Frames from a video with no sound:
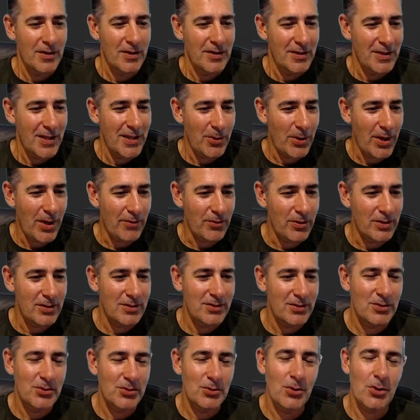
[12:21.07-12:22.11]
There we have it.
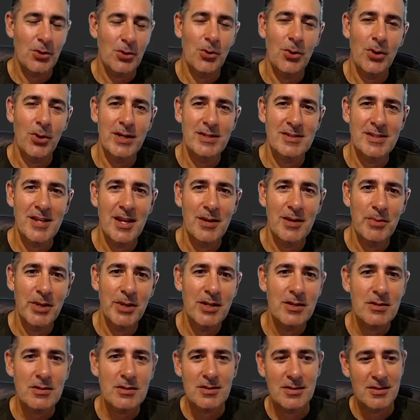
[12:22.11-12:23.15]
Not quite 10
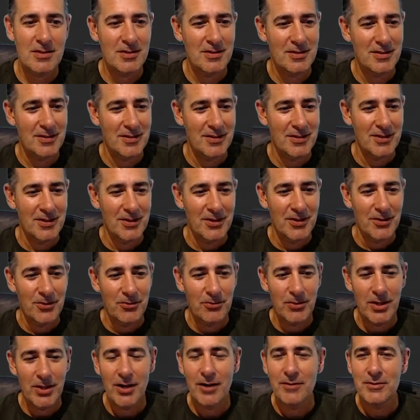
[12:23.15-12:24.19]
minutes.
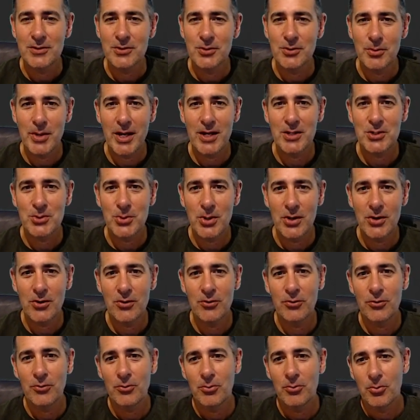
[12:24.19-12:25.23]
Ran over to about 12.
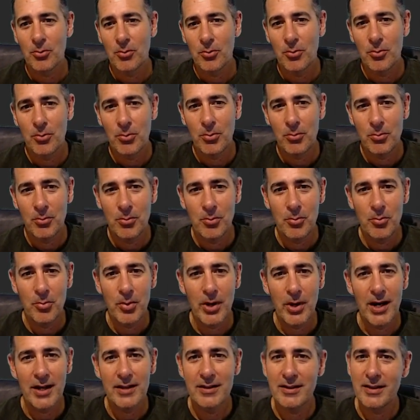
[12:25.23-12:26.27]

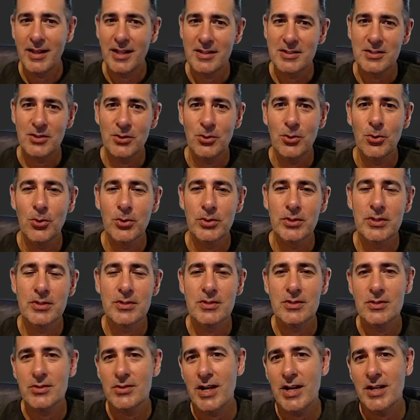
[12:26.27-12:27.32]
But that's the haunted
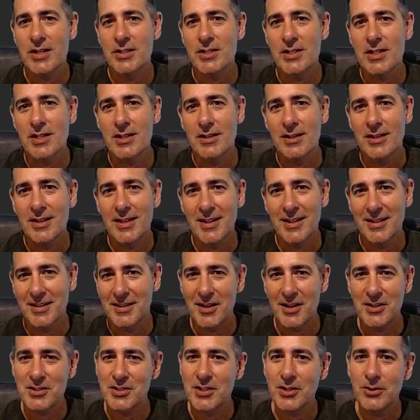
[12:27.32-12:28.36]
strategy in a
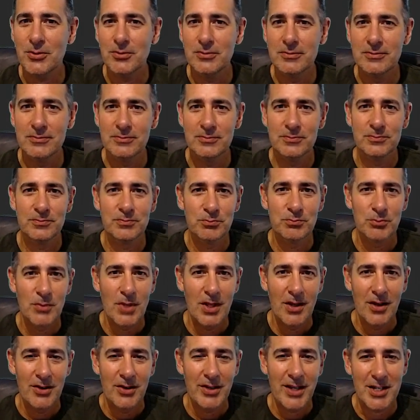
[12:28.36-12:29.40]
nutshell.
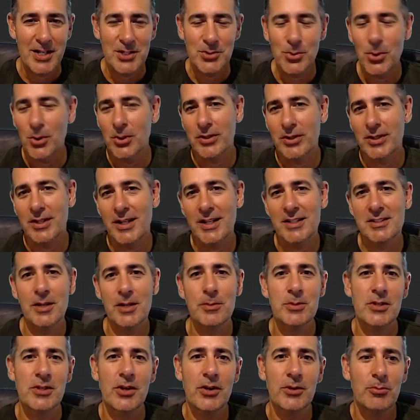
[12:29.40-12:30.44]
Catch you all on the next
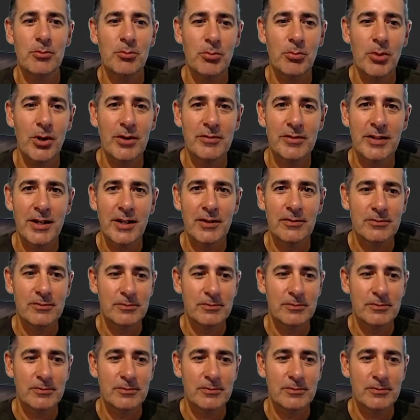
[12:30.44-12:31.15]
episode. Bye for now.